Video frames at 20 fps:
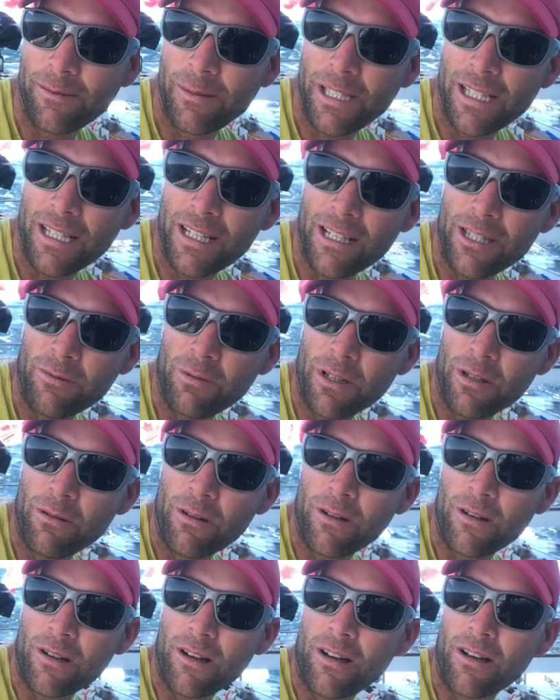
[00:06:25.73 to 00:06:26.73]
Because we
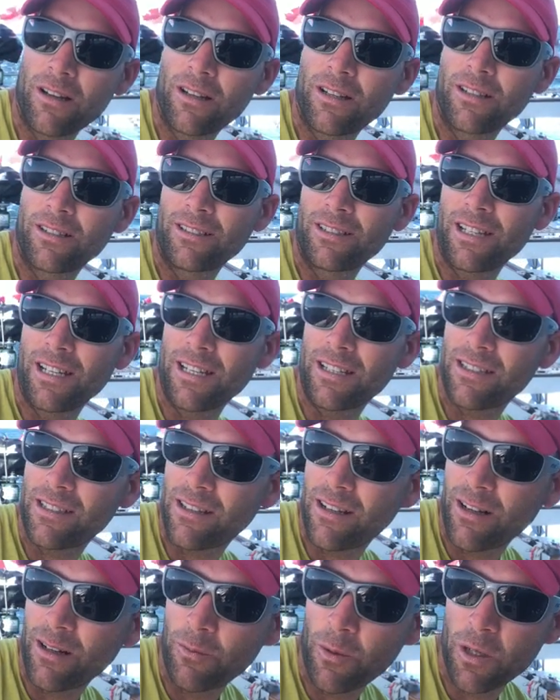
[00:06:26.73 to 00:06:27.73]
were on
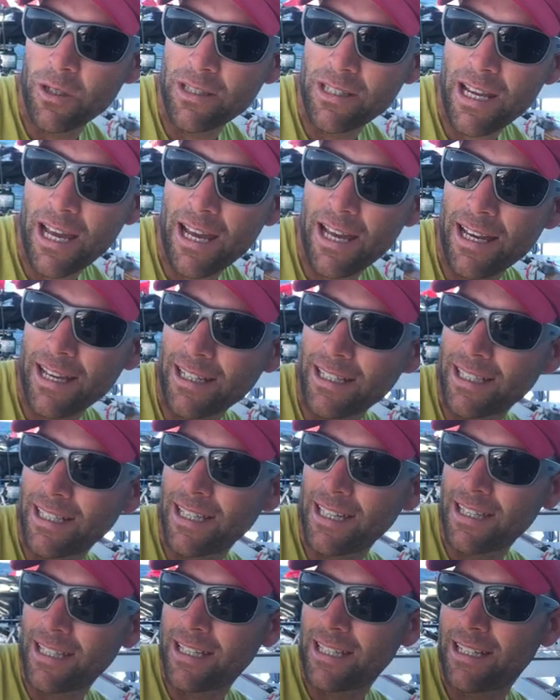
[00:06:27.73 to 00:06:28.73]
starboard tack,
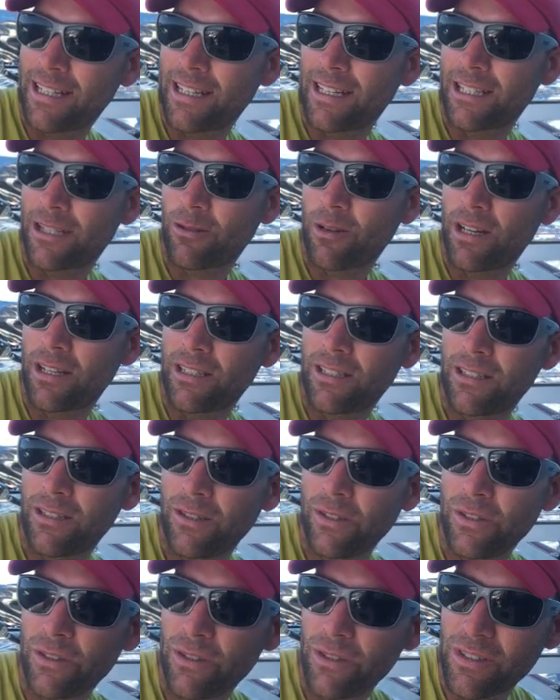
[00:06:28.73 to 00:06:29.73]
and then I tried to
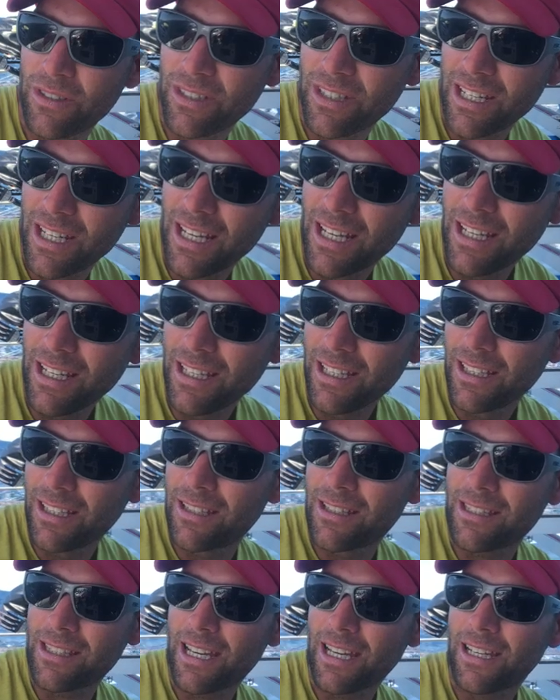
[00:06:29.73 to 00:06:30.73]
use
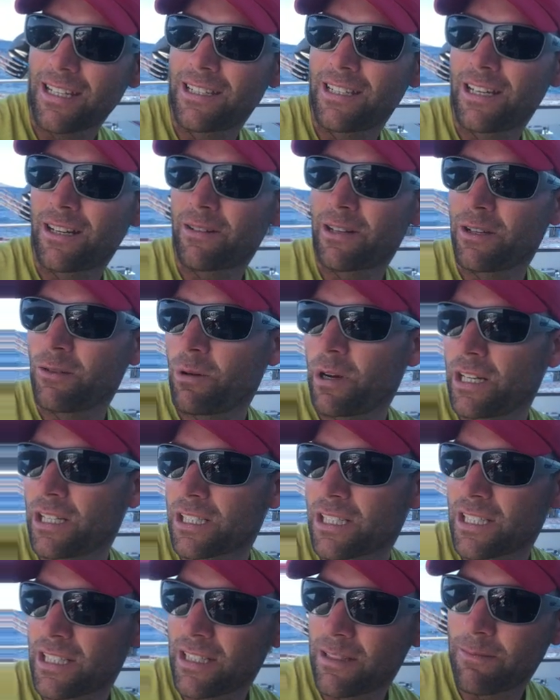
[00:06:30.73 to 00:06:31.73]
the secondary
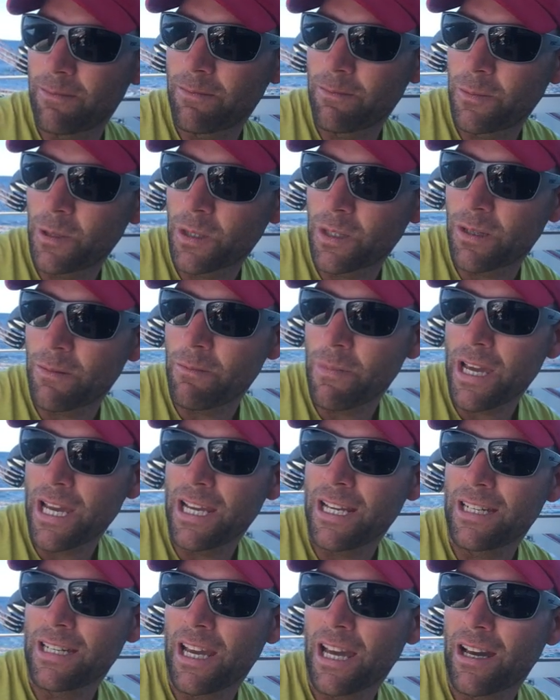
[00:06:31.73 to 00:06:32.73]
winch to put the
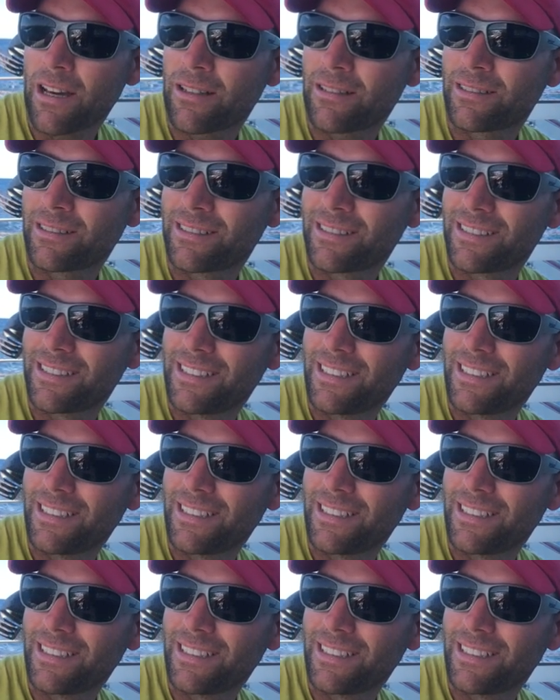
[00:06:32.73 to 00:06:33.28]
main down.